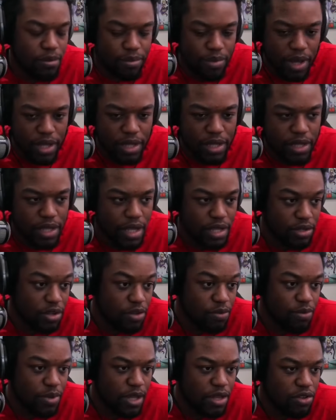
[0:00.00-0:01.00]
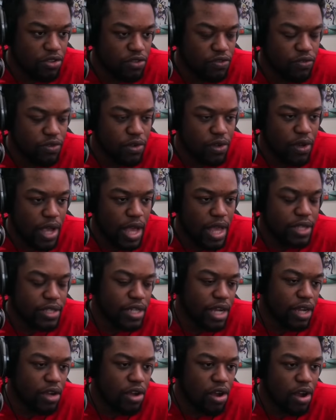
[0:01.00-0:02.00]
But it could be useful. And
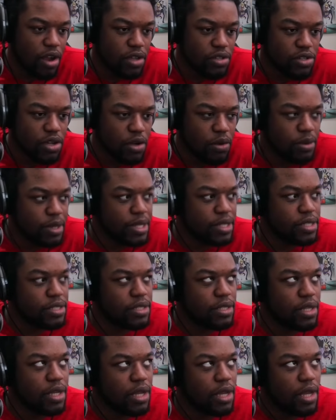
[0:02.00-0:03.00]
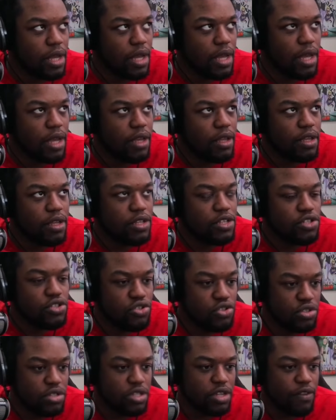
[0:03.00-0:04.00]
tech cards always
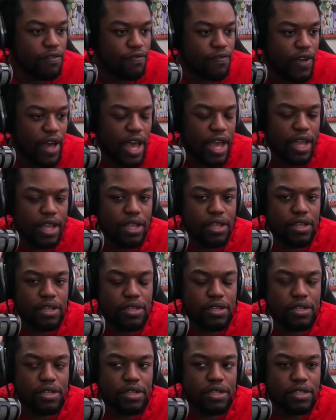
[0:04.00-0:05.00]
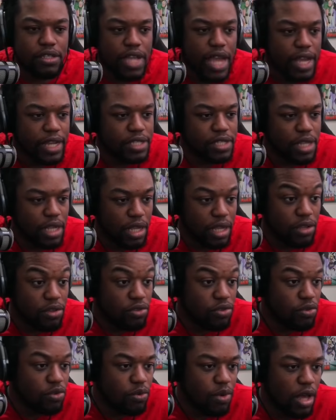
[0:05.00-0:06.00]
usually find decks that can
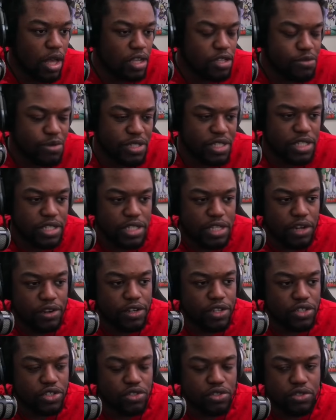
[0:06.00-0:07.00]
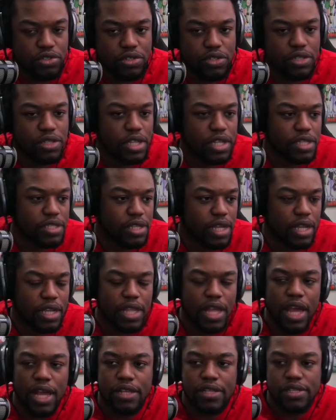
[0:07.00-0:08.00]
do well, especially Surfer Control and things like
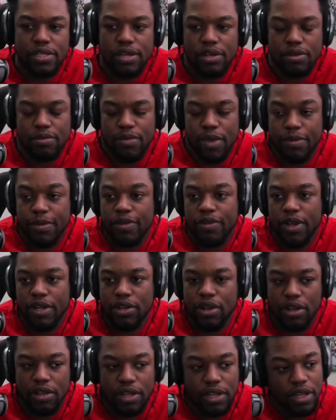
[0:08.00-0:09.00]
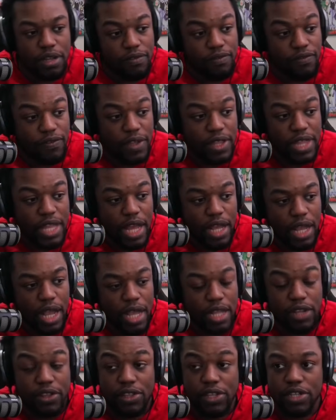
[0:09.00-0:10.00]
that. So maybe Red Guardian can fit that
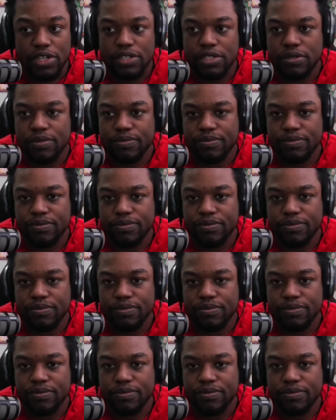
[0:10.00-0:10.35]
kind of niche.